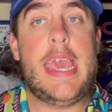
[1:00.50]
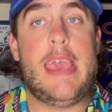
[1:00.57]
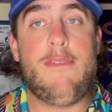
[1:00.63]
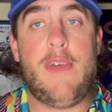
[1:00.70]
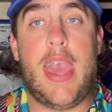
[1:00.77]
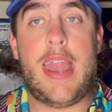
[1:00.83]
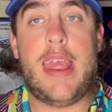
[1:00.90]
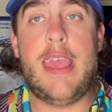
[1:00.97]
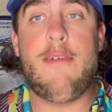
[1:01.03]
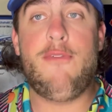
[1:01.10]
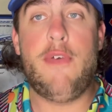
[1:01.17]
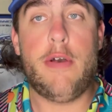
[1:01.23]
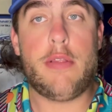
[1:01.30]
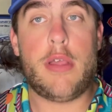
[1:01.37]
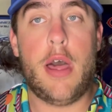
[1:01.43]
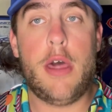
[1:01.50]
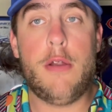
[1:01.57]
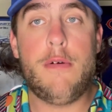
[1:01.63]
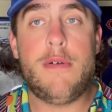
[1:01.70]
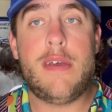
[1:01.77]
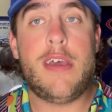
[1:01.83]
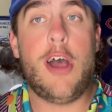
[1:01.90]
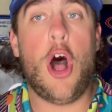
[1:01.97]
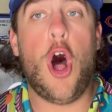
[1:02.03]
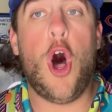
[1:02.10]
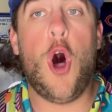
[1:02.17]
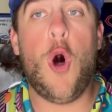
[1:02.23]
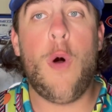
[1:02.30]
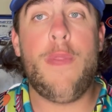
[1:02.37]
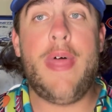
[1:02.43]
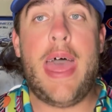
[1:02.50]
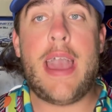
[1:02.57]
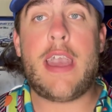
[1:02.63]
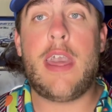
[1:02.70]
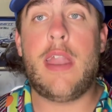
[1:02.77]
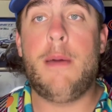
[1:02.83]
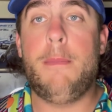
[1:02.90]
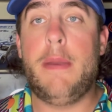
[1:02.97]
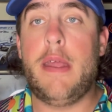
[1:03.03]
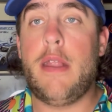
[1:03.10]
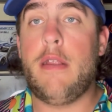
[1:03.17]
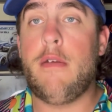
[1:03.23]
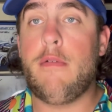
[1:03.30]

If you had an infield tunnel, all that could have been